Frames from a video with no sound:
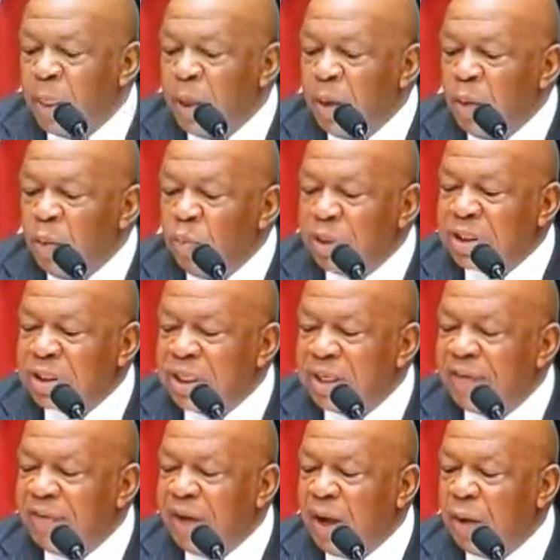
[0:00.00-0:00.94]
which could
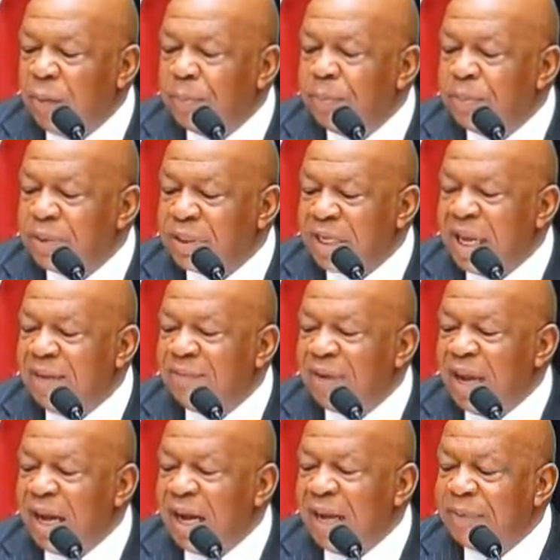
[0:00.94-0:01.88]
have helped save
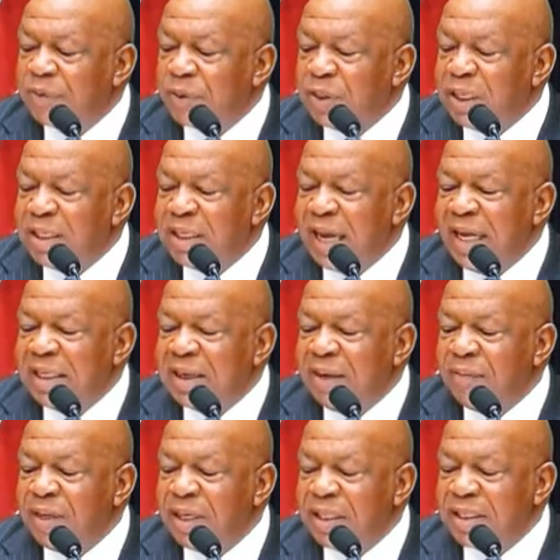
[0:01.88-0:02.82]
lives on the night
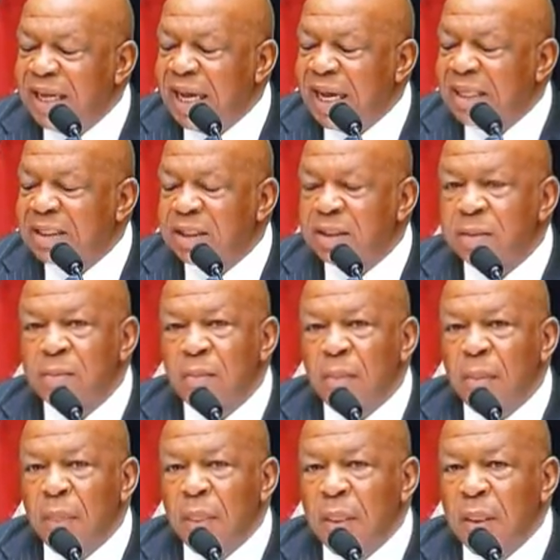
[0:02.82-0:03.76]
of the attacks.
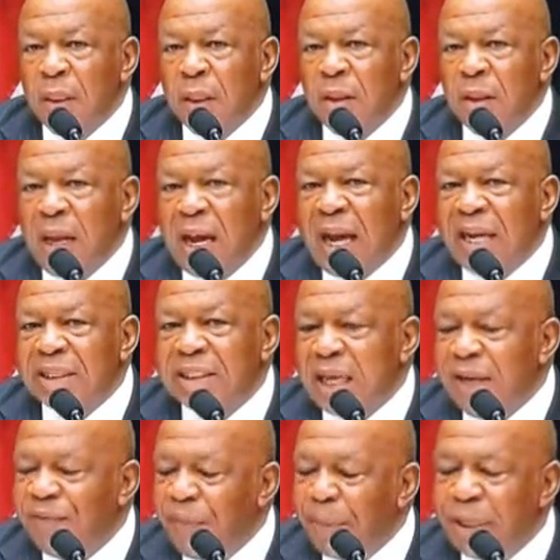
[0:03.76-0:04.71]
I
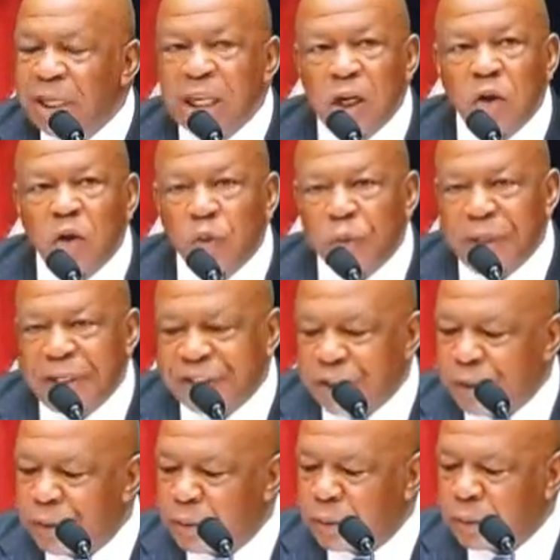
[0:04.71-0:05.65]
say for political
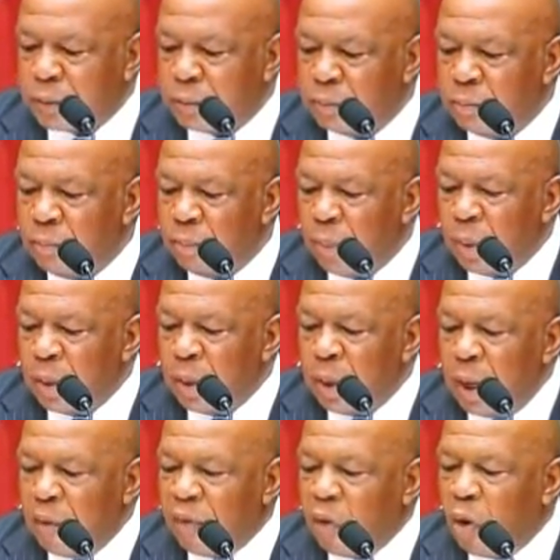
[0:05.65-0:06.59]
reasons.
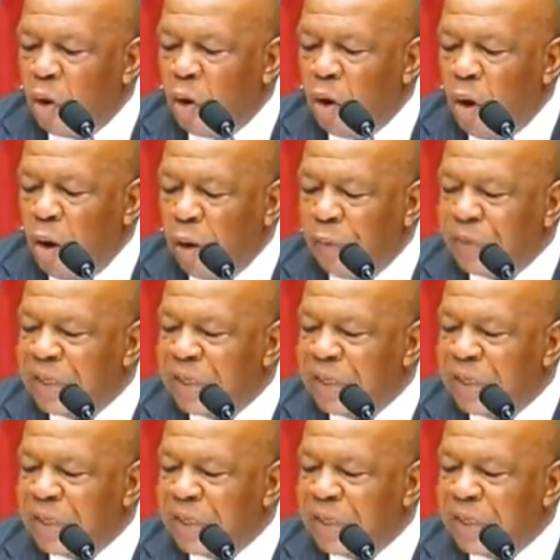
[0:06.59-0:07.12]
Of all the